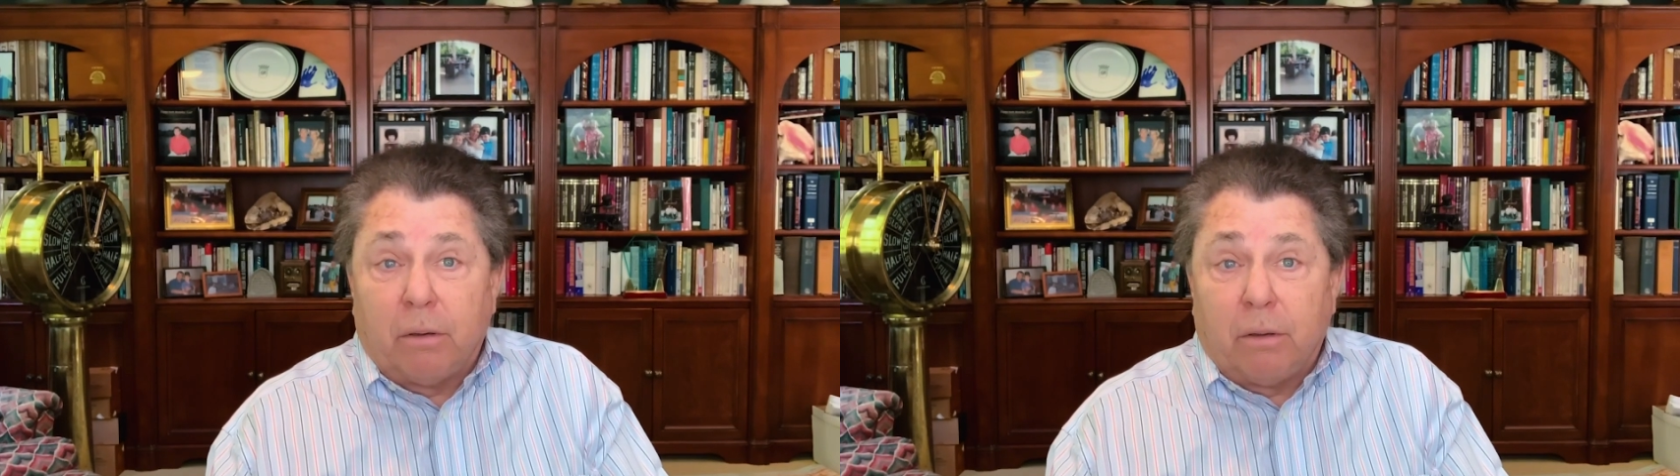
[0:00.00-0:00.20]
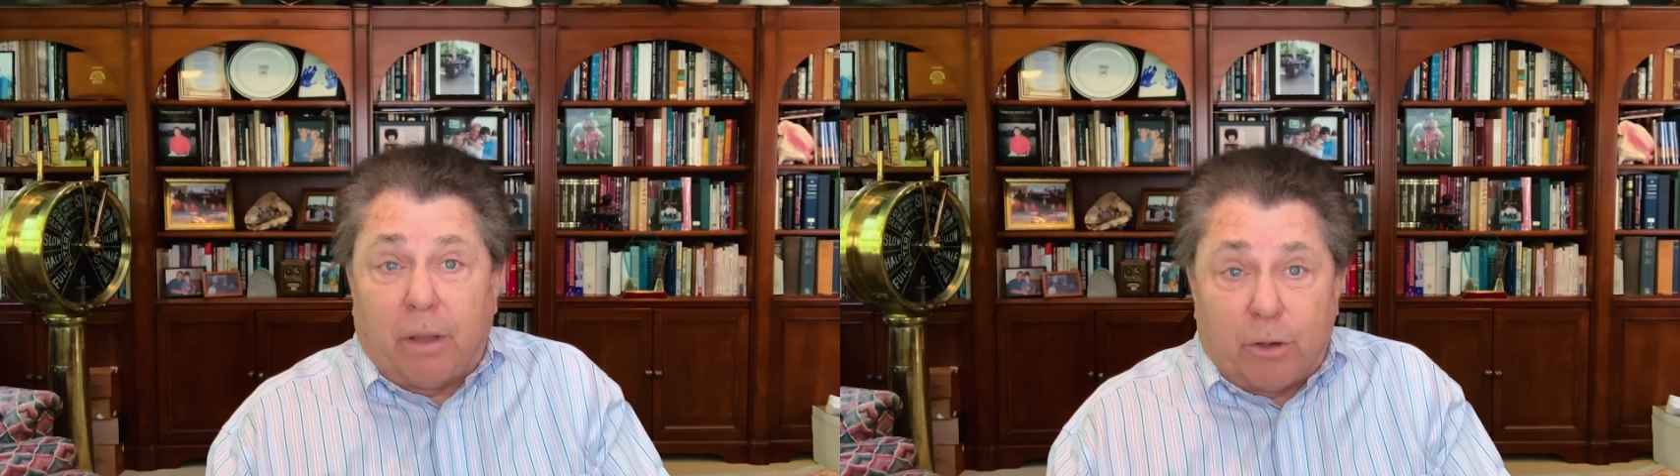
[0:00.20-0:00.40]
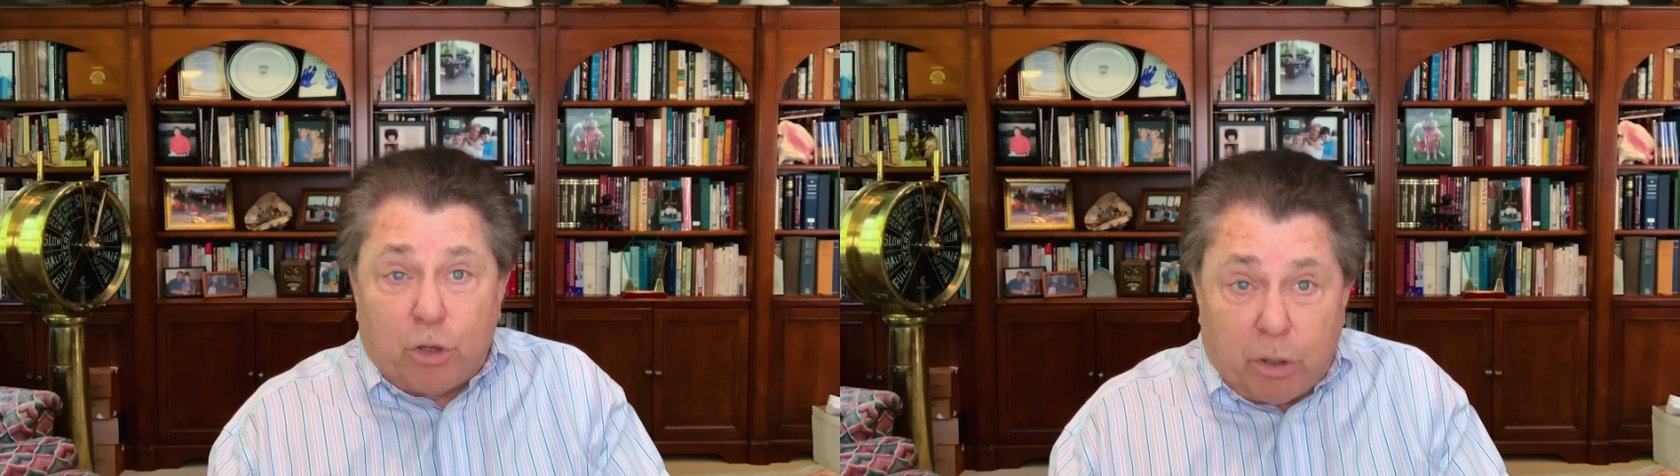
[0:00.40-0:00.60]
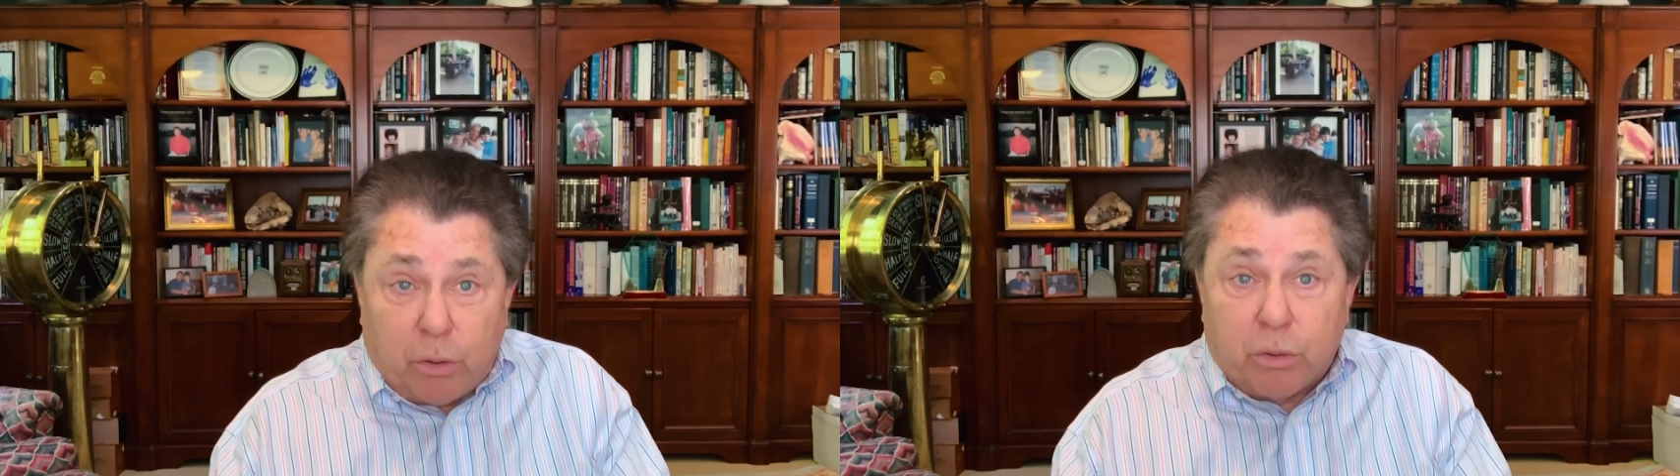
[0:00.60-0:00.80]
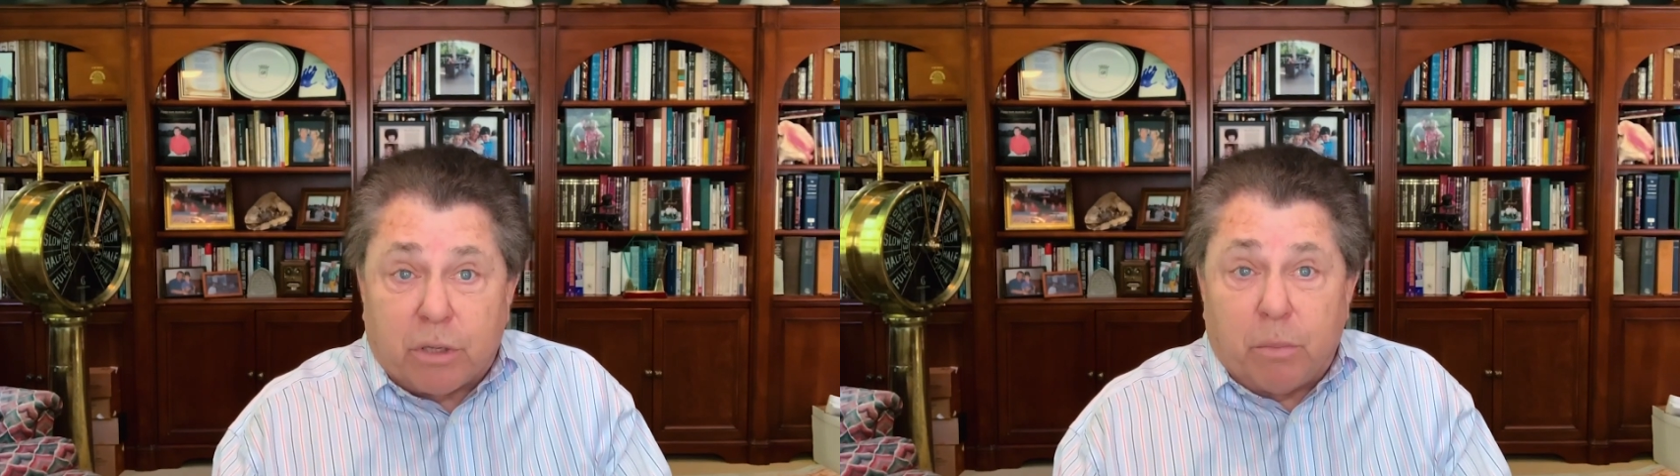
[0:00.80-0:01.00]
than she
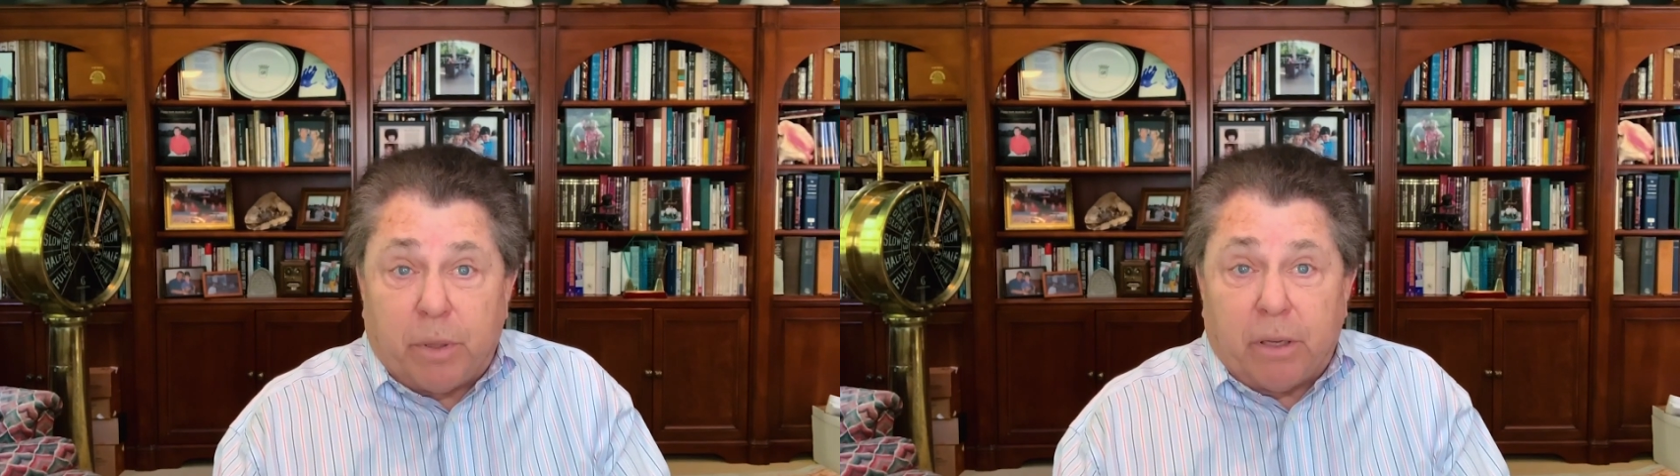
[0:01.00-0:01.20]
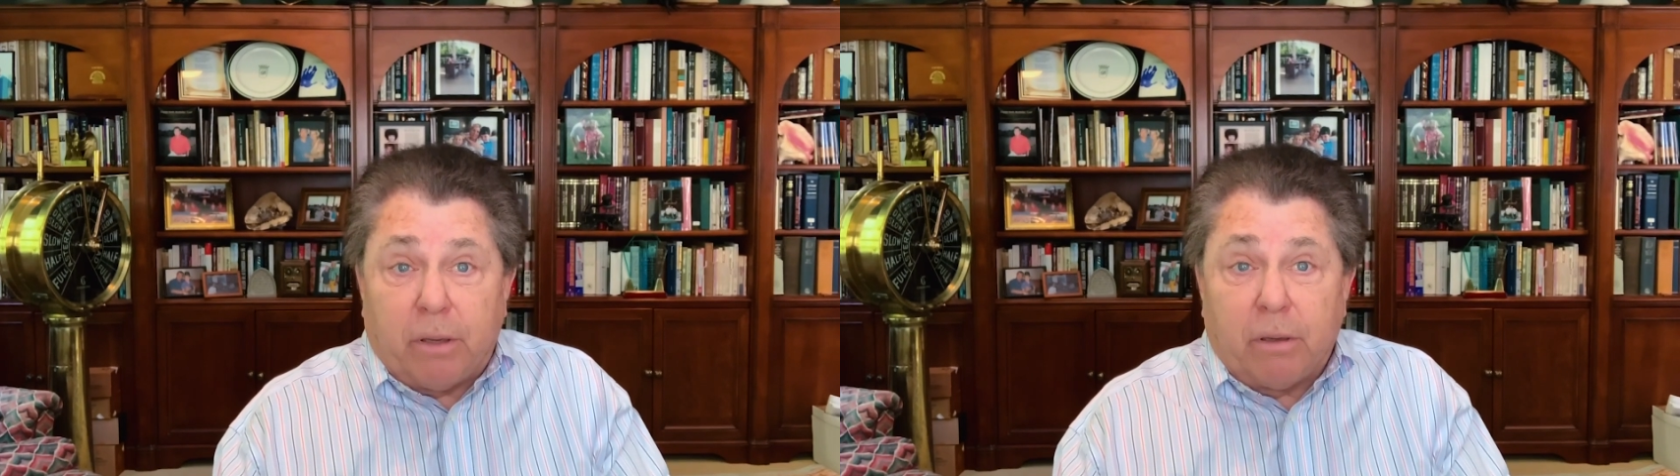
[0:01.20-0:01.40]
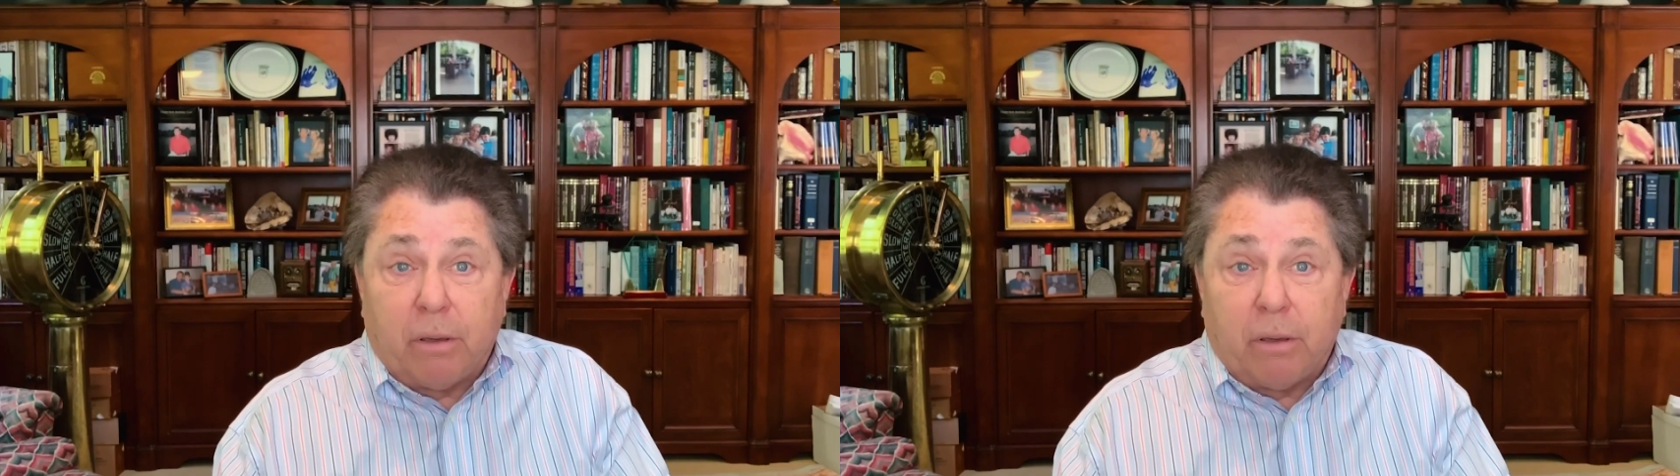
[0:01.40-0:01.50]
used to be.